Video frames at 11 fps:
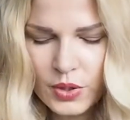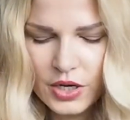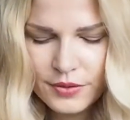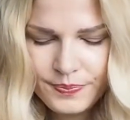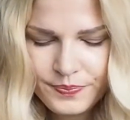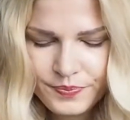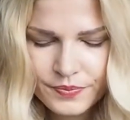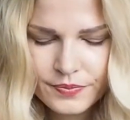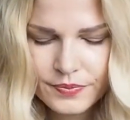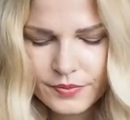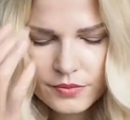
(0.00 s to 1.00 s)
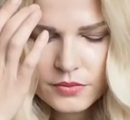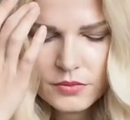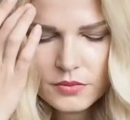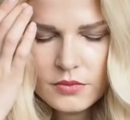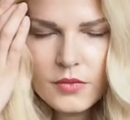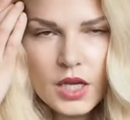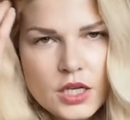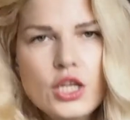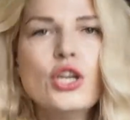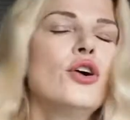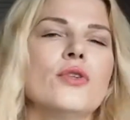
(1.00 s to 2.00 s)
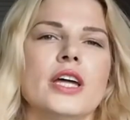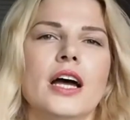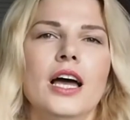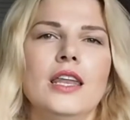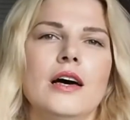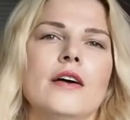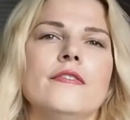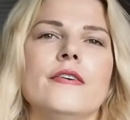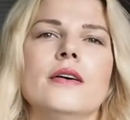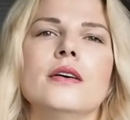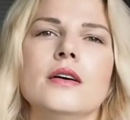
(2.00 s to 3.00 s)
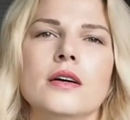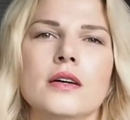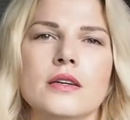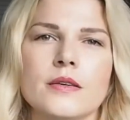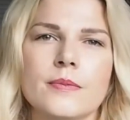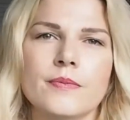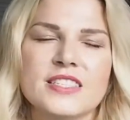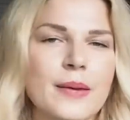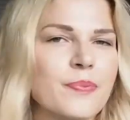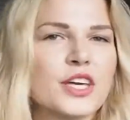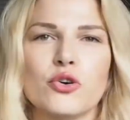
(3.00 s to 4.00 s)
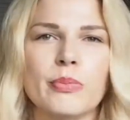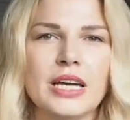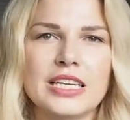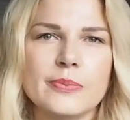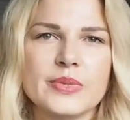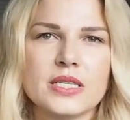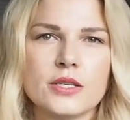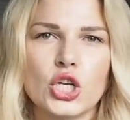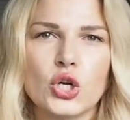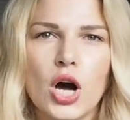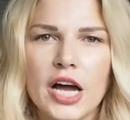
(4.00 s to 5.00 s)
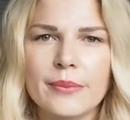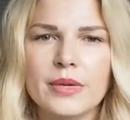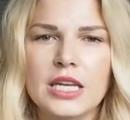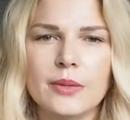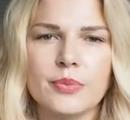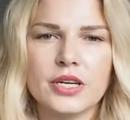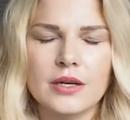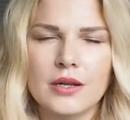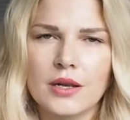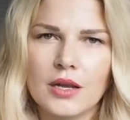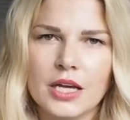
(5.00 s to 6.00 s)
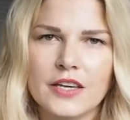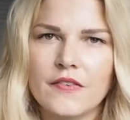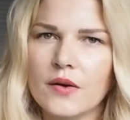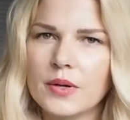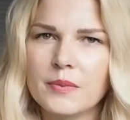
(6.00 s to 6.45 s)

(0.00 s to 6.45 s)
one, you know that I love something on my lips. You know, I'm a lip girl. If